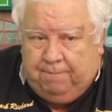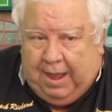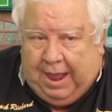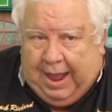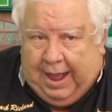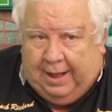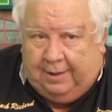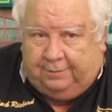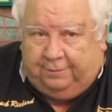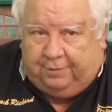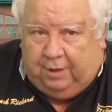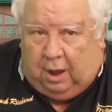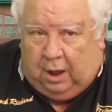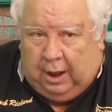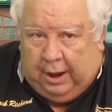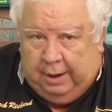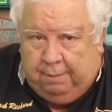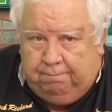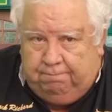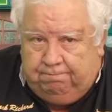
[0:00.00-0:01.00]
as
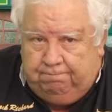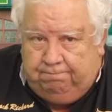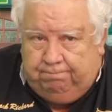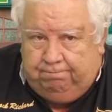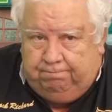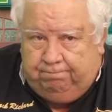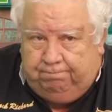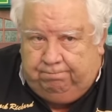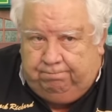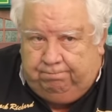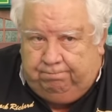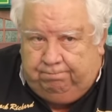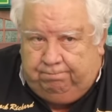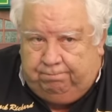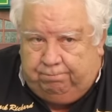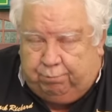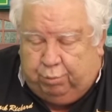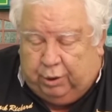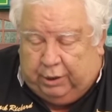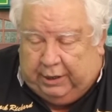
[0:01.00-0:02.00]
I
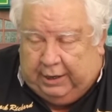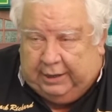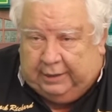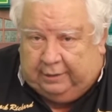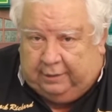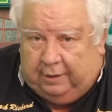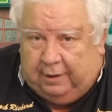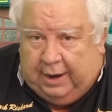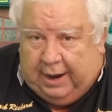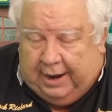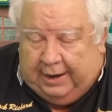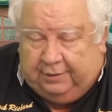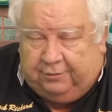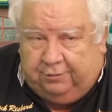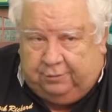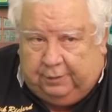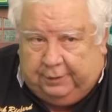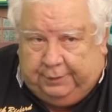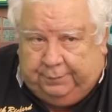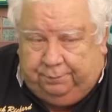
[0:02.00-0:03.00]
predicted
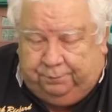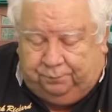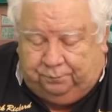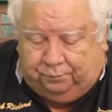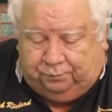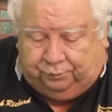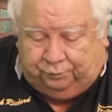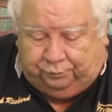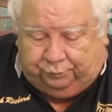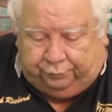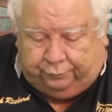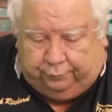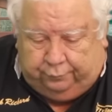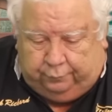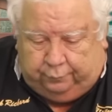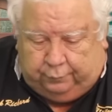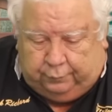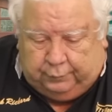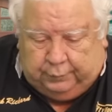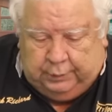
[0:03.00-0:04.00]
actually,
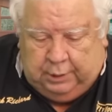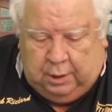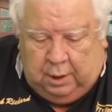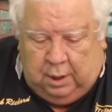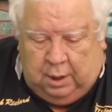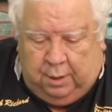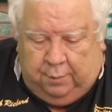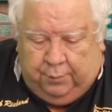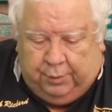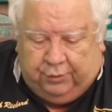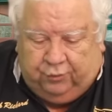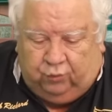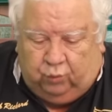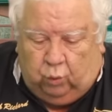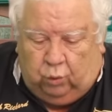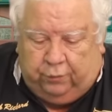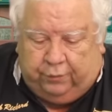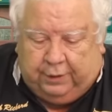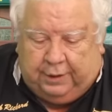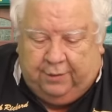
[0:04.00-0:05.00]
but it was
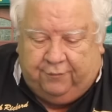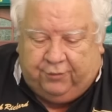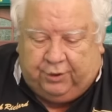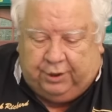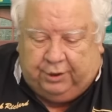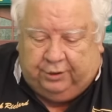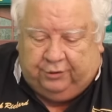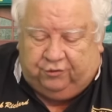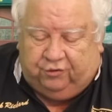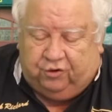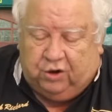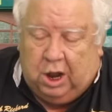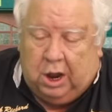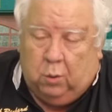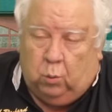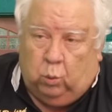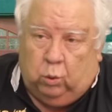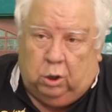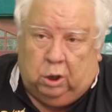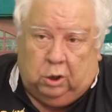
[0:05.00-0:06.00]
worth giving it a
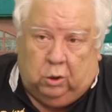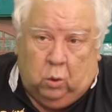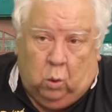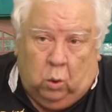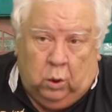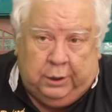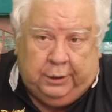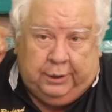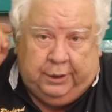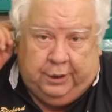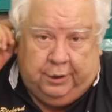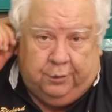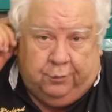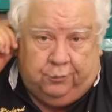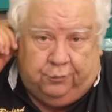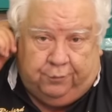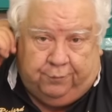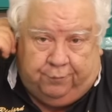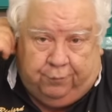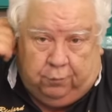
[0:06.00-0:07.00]
shot. We're going to
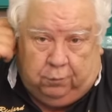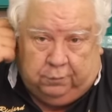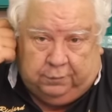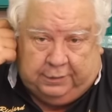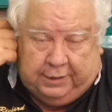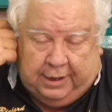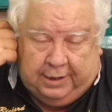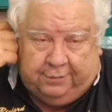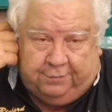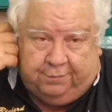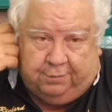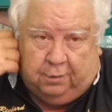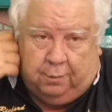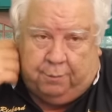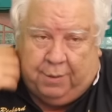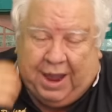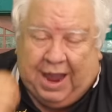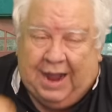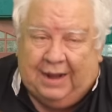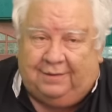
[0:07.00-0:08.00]
use a full Tesla
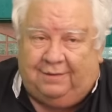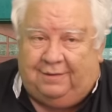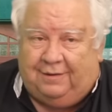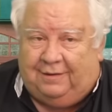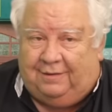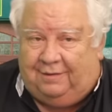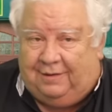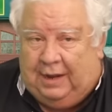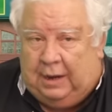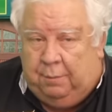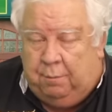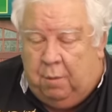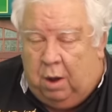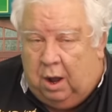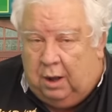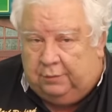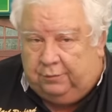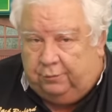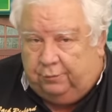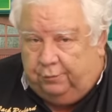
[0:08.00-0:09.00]
pack, 16
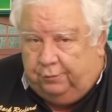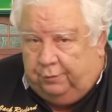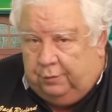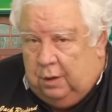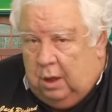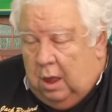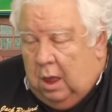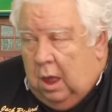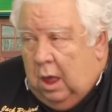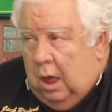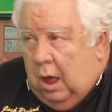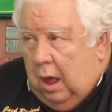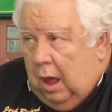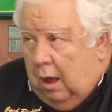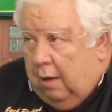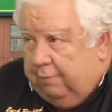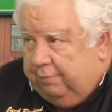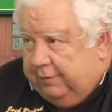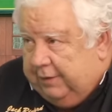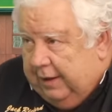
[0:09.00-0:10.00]
modules
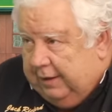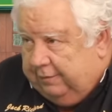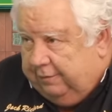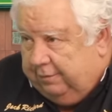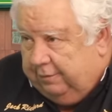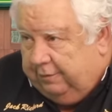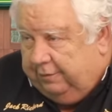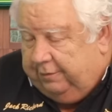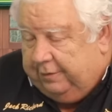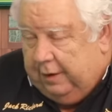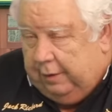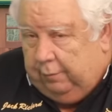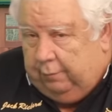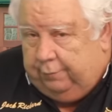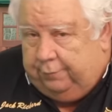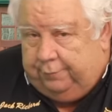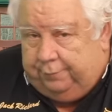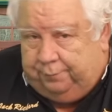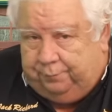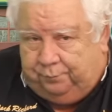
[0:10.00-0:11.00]
of Tesla
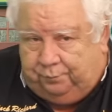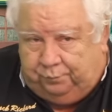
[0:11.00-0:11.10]
cells,